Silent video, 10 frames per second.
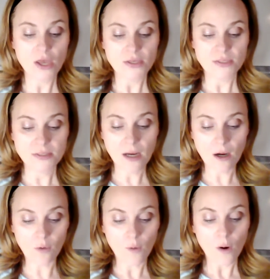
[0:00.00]

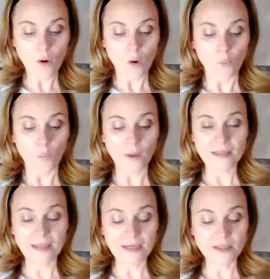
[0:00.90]
So what
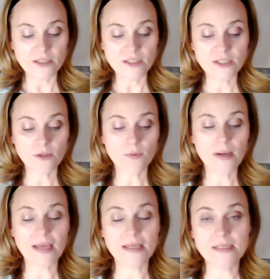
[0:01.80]
I'd like you to do
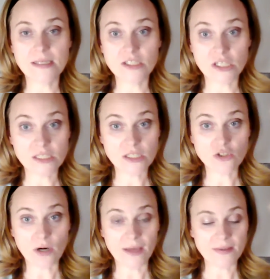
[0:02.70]
is, just to
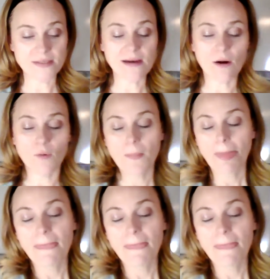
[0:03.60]
try this out,